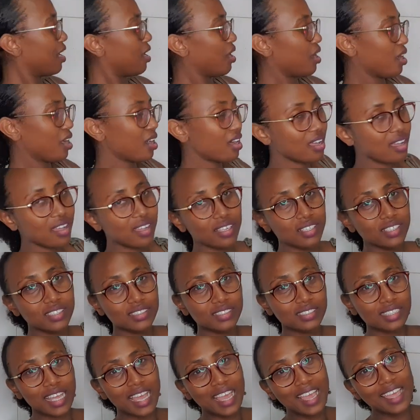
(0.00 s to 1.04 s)
And
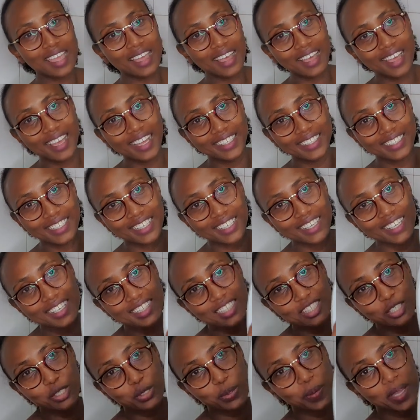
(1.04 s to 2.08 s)
I added
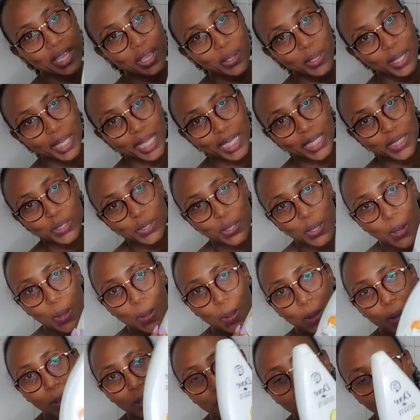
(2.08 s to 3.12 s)
to my
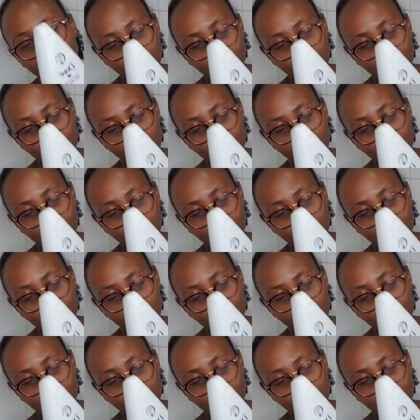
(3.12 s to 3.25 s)
collection